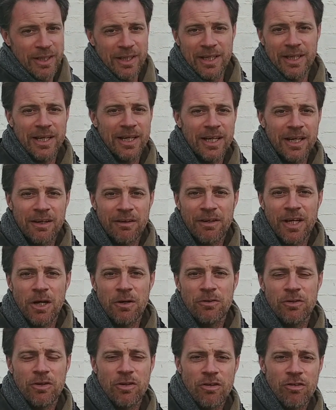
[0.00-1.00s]
Go
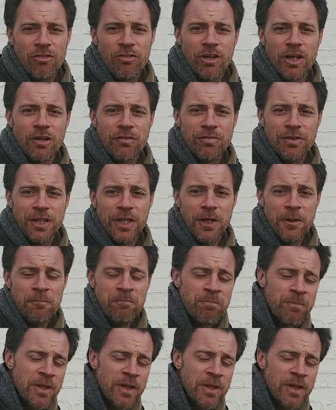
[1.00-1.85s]
and do your stuff, you know.